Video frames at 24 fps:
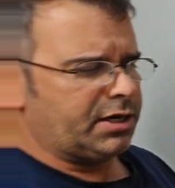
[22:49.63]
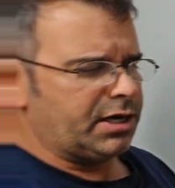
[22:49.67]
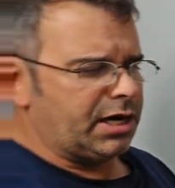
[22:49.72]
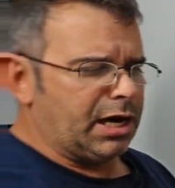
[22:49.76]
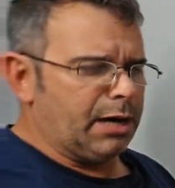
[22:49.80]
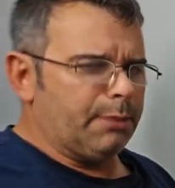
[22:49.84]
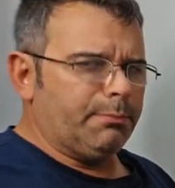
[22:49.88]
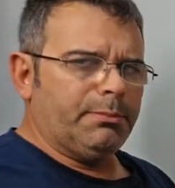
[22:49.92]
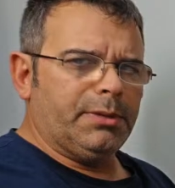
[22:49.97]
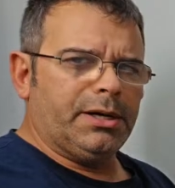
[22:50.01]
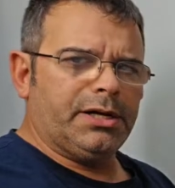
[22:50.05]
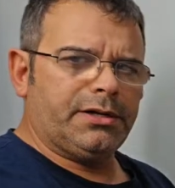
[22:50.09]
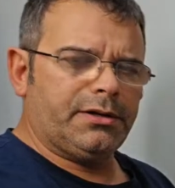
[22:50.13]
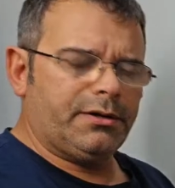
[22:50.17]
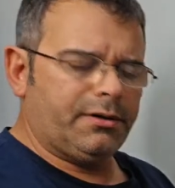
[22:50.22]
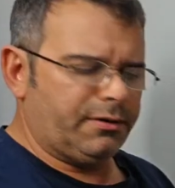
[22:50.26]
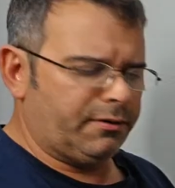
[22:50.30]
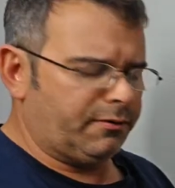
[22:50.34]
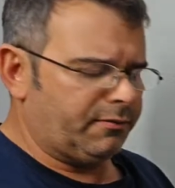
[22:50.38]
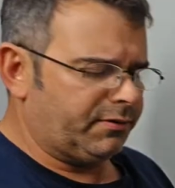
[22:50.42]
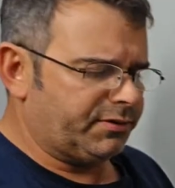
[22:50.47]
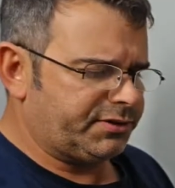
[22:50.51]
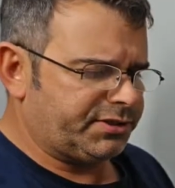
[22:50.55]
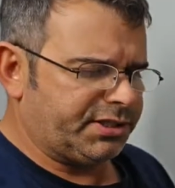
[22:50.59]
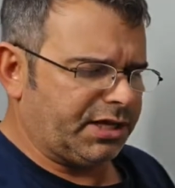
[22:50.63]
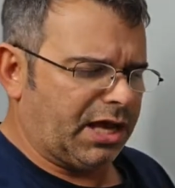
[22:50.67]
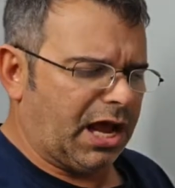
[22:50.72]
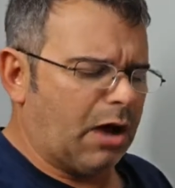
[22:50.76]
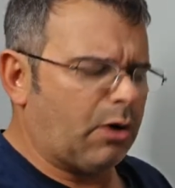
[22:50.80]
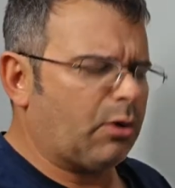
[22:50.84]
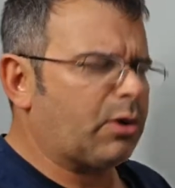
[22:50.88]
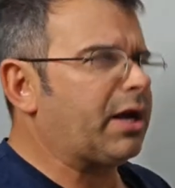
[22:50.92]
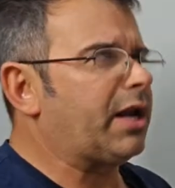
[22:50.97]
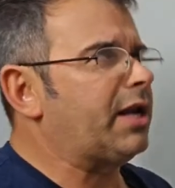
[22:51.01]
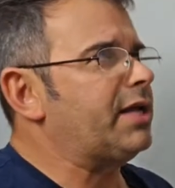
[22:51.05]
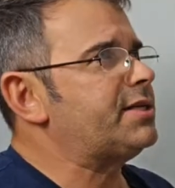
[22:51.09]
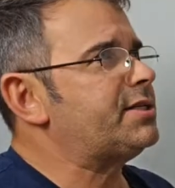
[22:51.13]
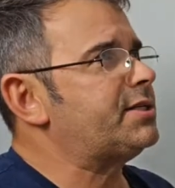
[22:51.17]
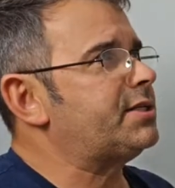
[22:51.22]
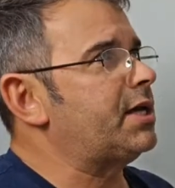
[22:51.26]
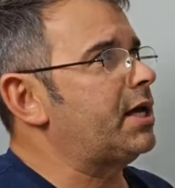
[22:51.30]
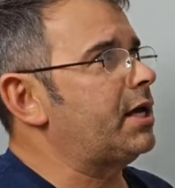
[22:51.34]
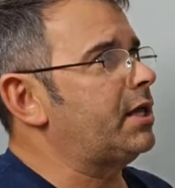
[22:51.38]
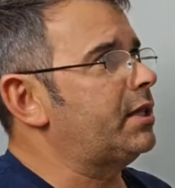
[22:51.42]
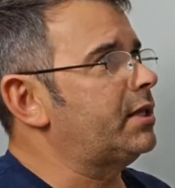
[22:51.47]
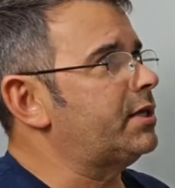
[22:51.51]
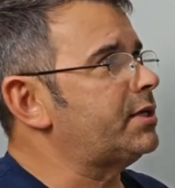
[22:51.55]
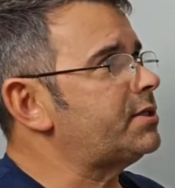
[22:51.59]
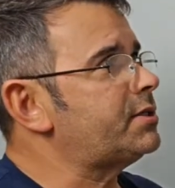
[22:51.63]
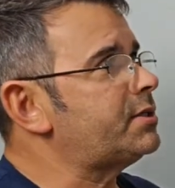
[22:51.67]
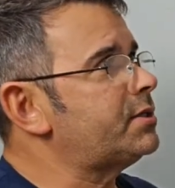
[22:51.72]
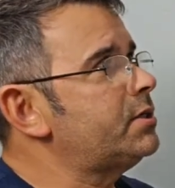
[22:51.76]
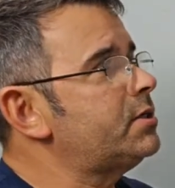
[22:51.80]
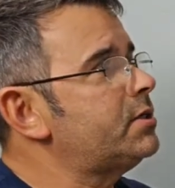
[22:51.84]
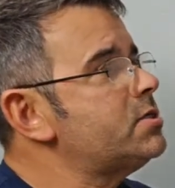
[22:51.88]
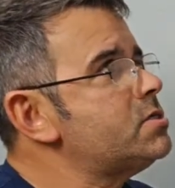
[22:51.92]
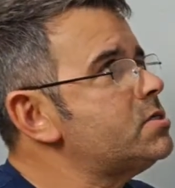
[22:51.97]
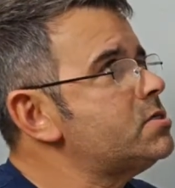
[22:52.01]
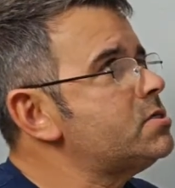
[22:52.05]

let's see, how could I say this?